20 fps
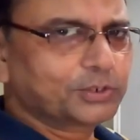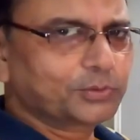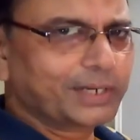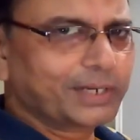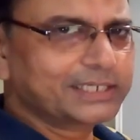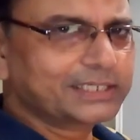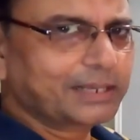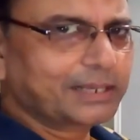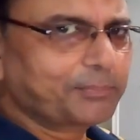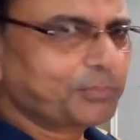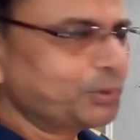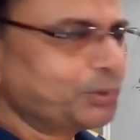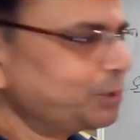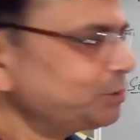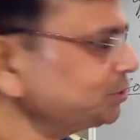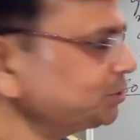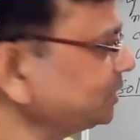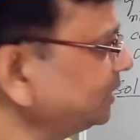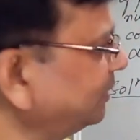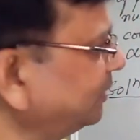toys are
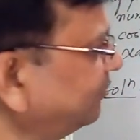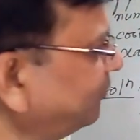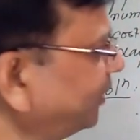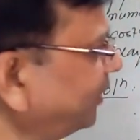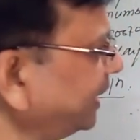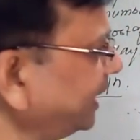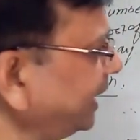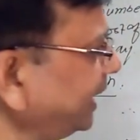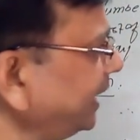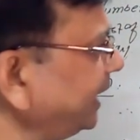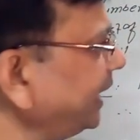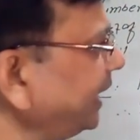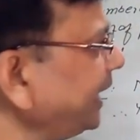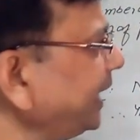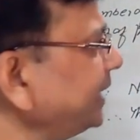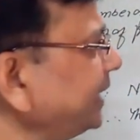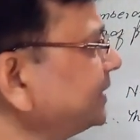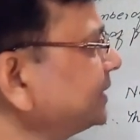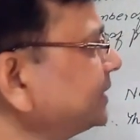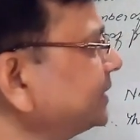produced, for
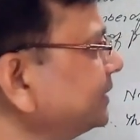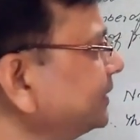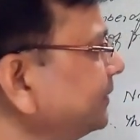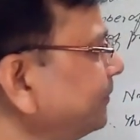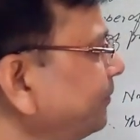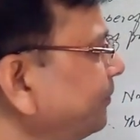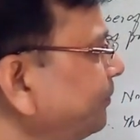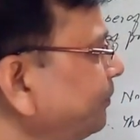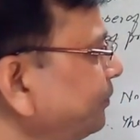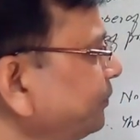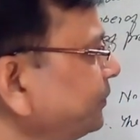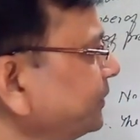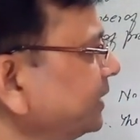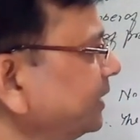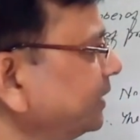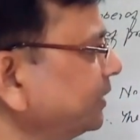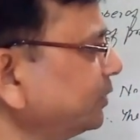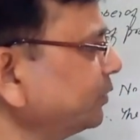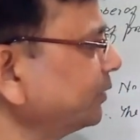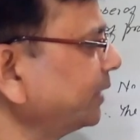each
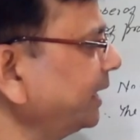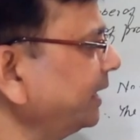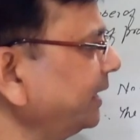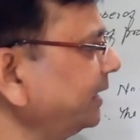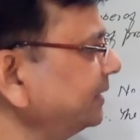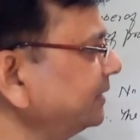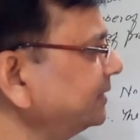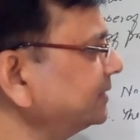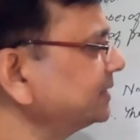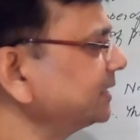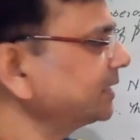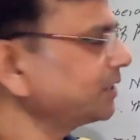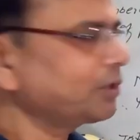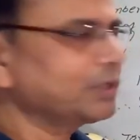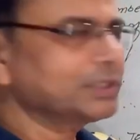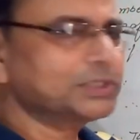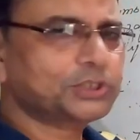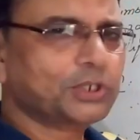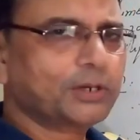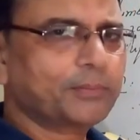toy this is the
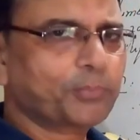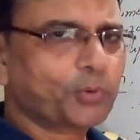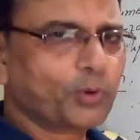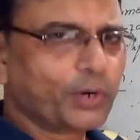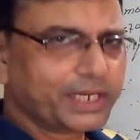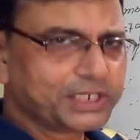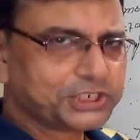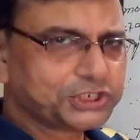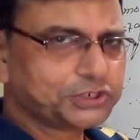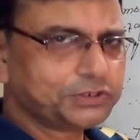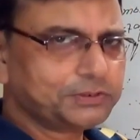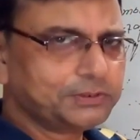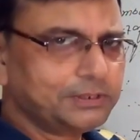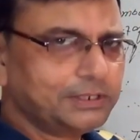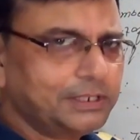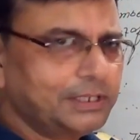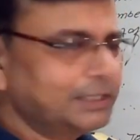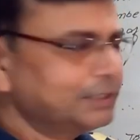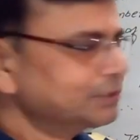cost of production,